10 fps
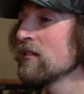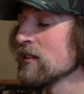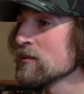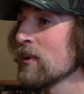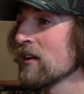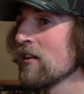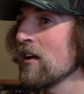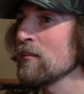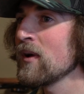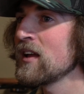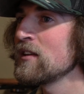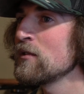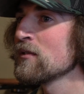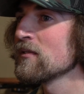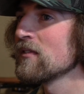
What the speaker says: I even spent a lot of my youth.